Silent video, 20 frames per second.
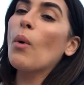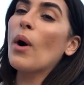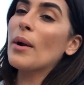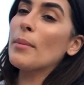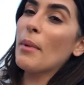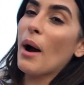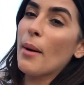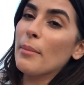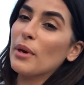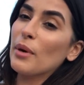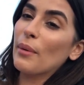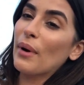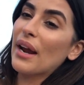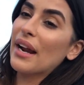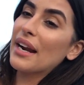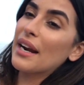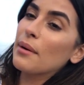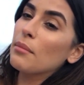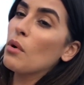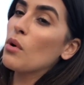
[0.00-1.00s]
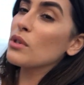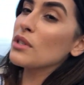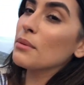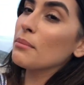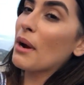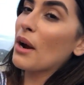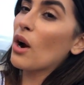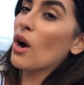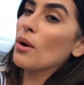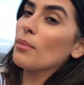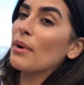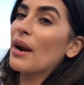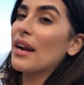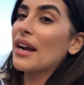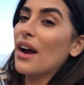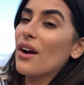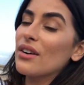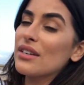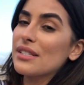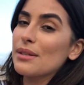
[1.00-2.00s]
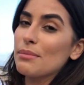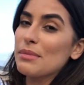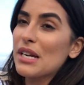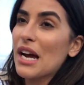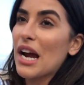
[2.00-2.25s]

one mommy rant, and I'm holding my arm right now because I'm